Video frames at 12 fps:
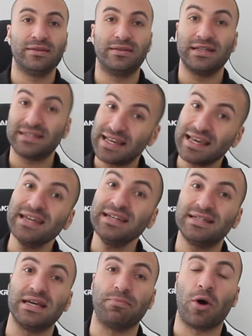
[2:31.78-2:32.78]
The second
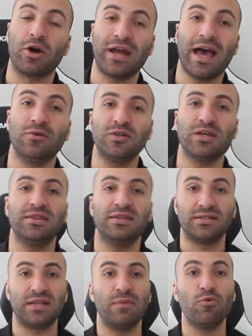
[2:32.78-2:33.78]
tip on how to get the
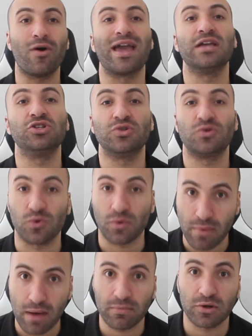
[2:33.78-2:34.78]
demo agent to
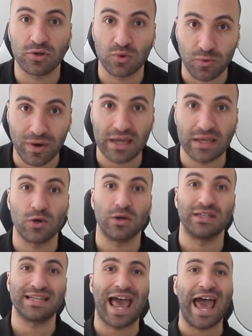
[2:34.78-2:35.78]
remember to rate you
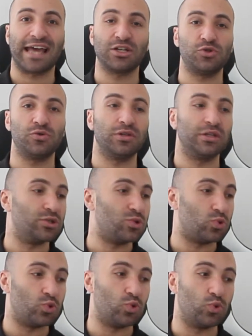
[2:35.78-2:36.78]
is actually
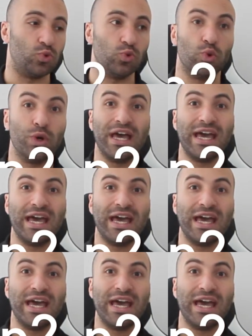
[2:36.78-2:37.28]
to